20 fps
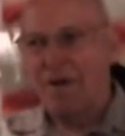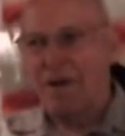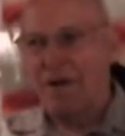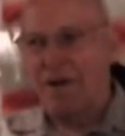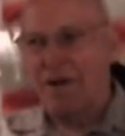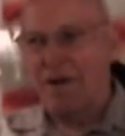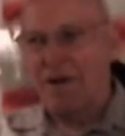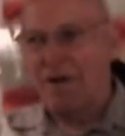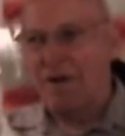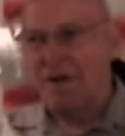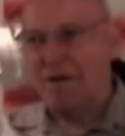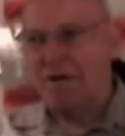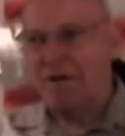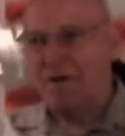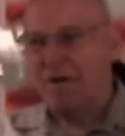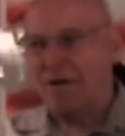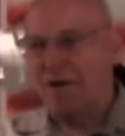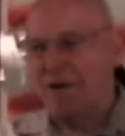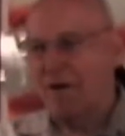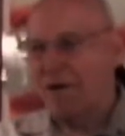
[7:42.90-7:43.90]
I didn't
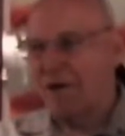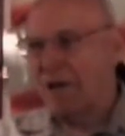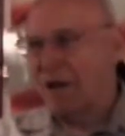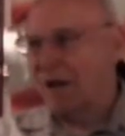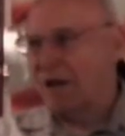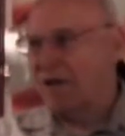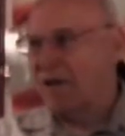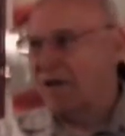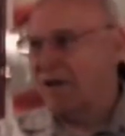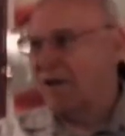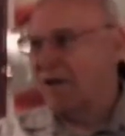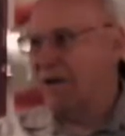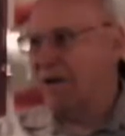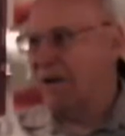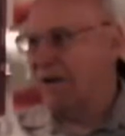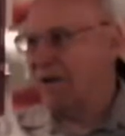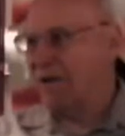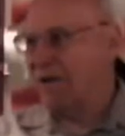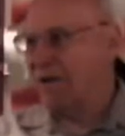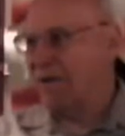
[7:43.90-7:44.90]
score that good,
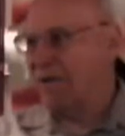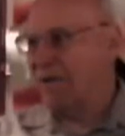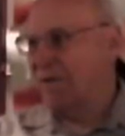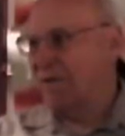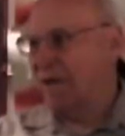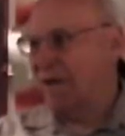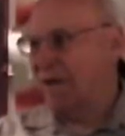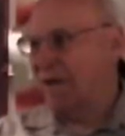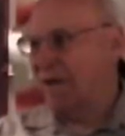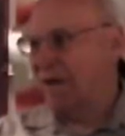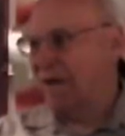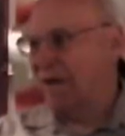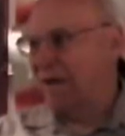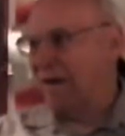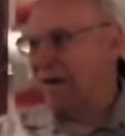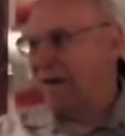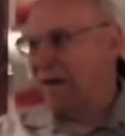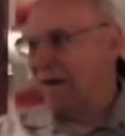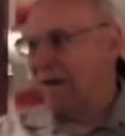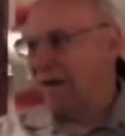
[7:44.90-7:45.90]
so
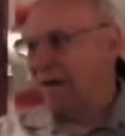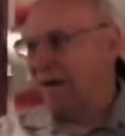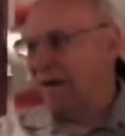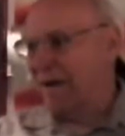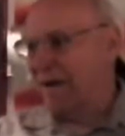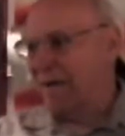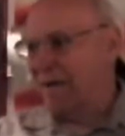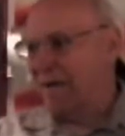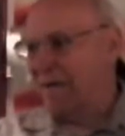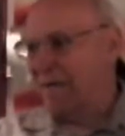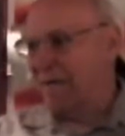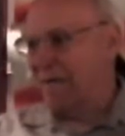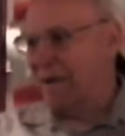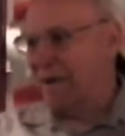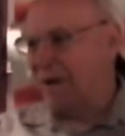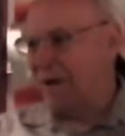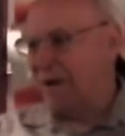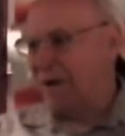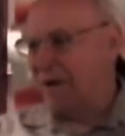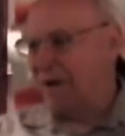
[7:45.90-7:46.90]
uh,
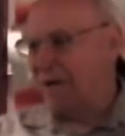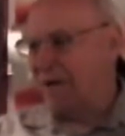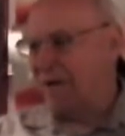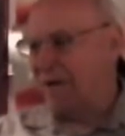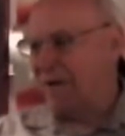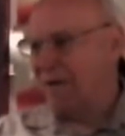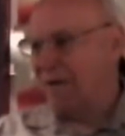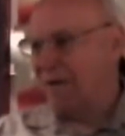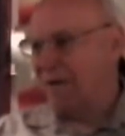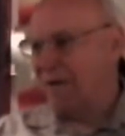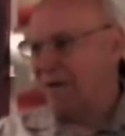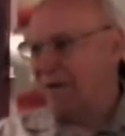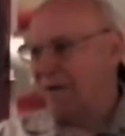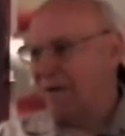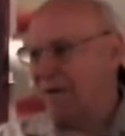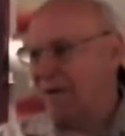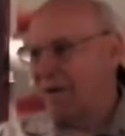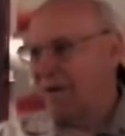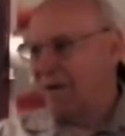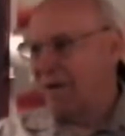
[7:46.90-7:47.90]
when I
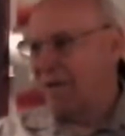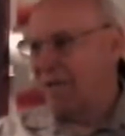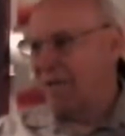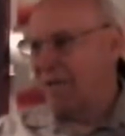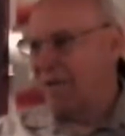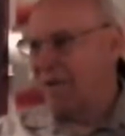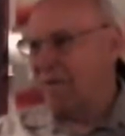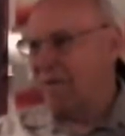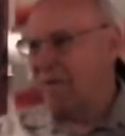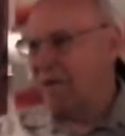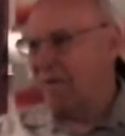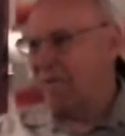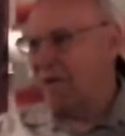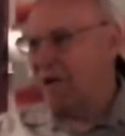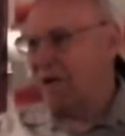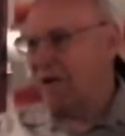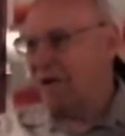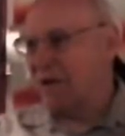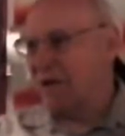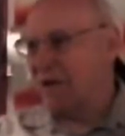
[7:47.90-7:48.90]
when we
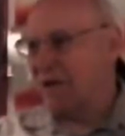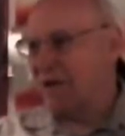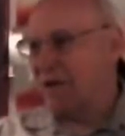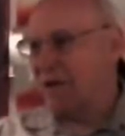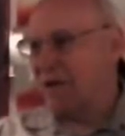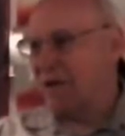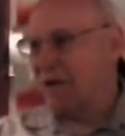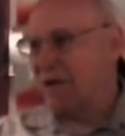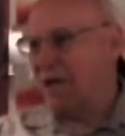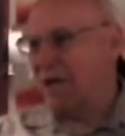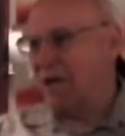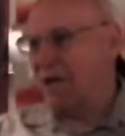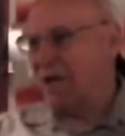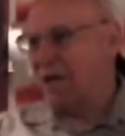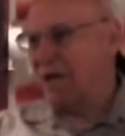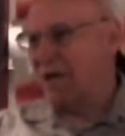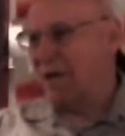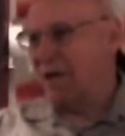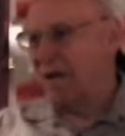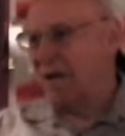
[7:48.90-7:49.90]
went to sea,
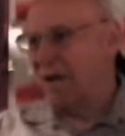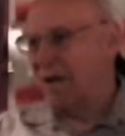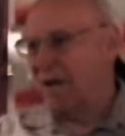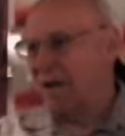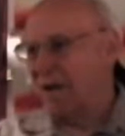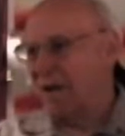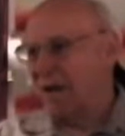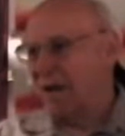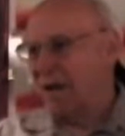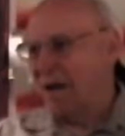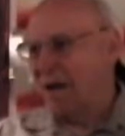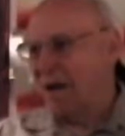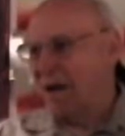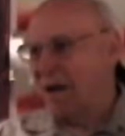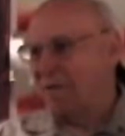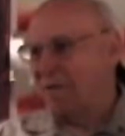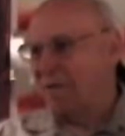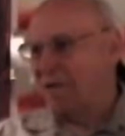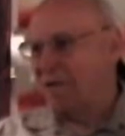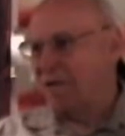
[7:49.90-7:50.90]

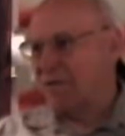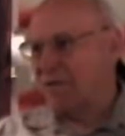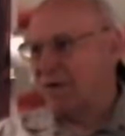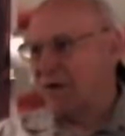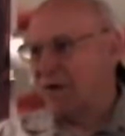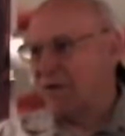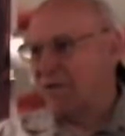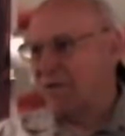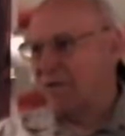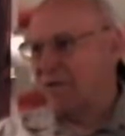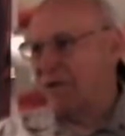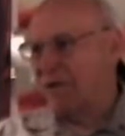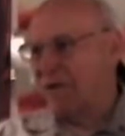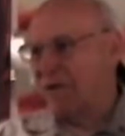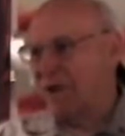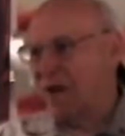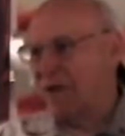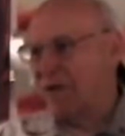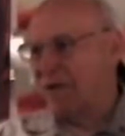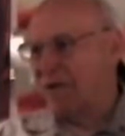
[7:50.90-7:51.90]
I was
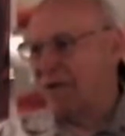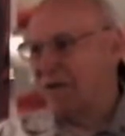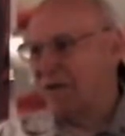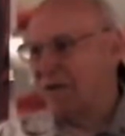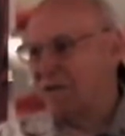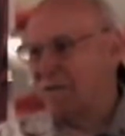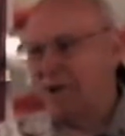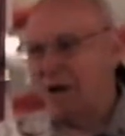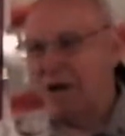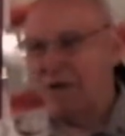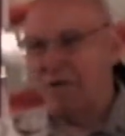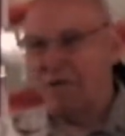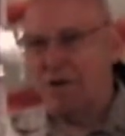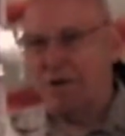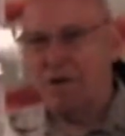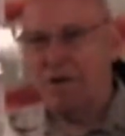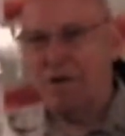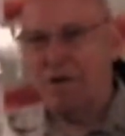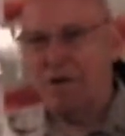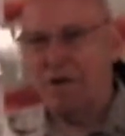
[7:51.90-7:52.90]
transferred out of the squadron
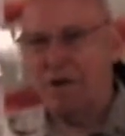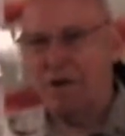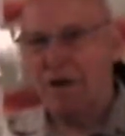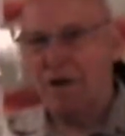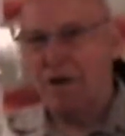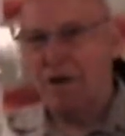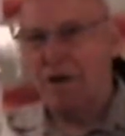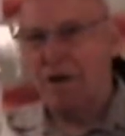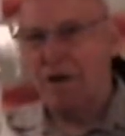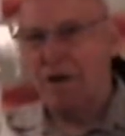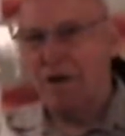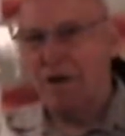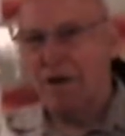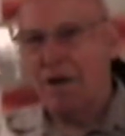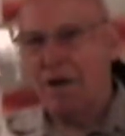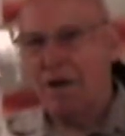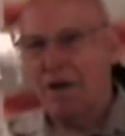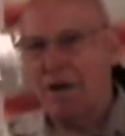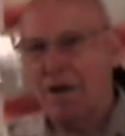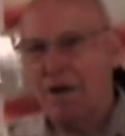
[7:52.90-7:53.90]

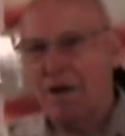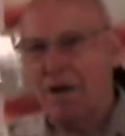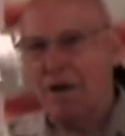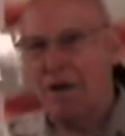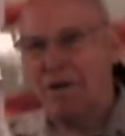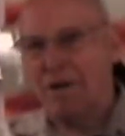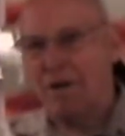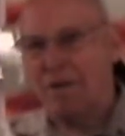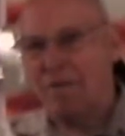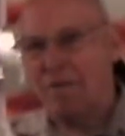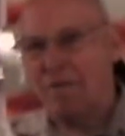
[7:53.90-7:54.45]
and uh,